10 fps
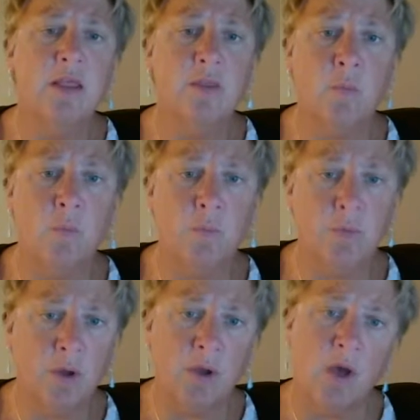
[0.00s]

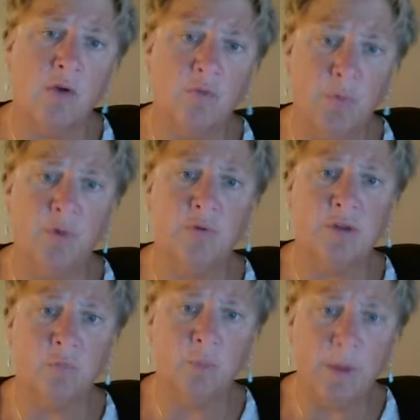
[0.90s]
the College
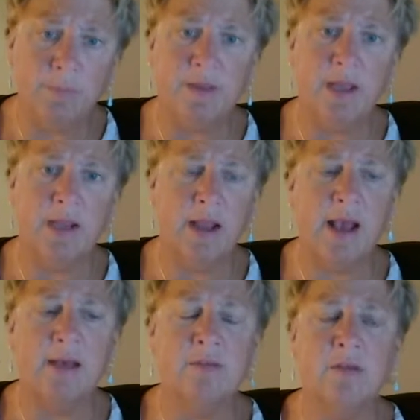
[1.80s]
Portraits website
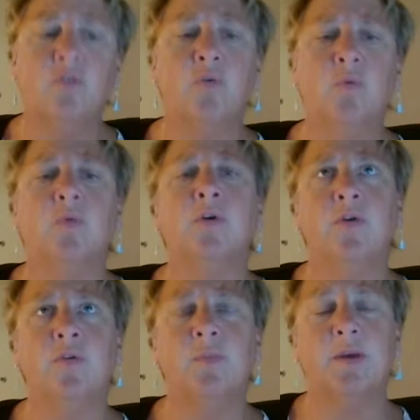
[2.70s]
as a tool
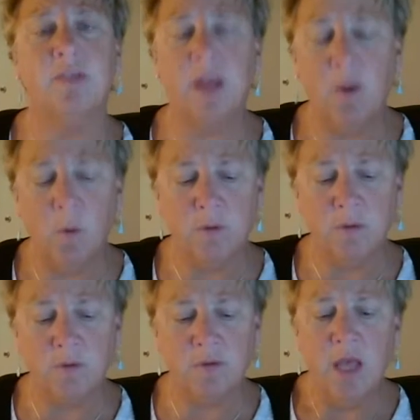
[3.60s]
used by
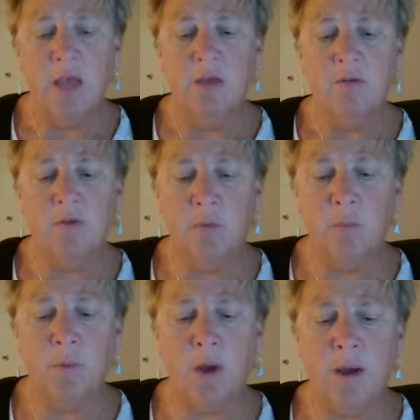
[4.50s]
stakeholders
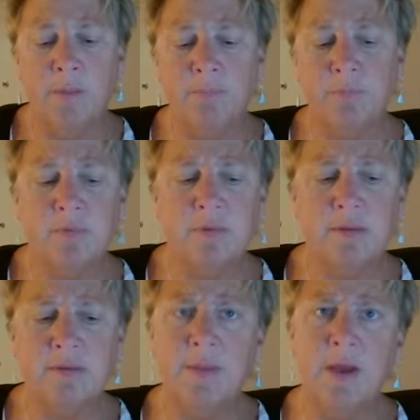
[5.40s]
to
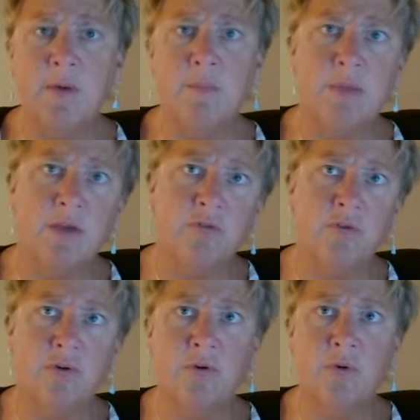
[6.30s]
somehow
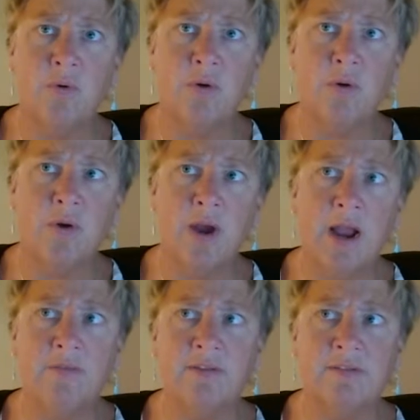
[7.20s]
measure or
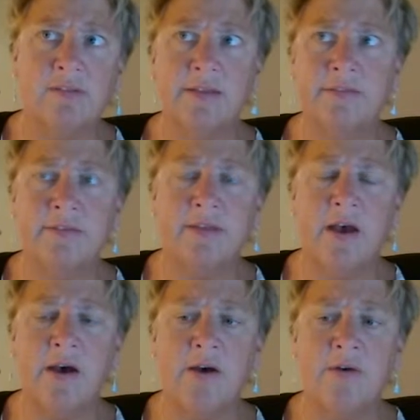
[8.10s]
have a sense
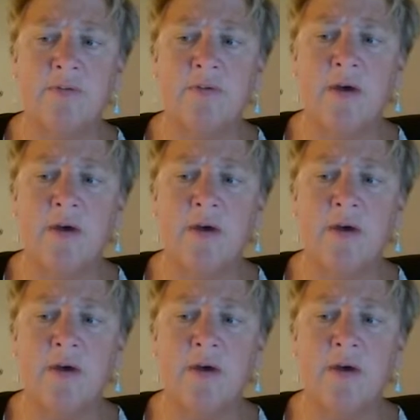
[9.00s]
of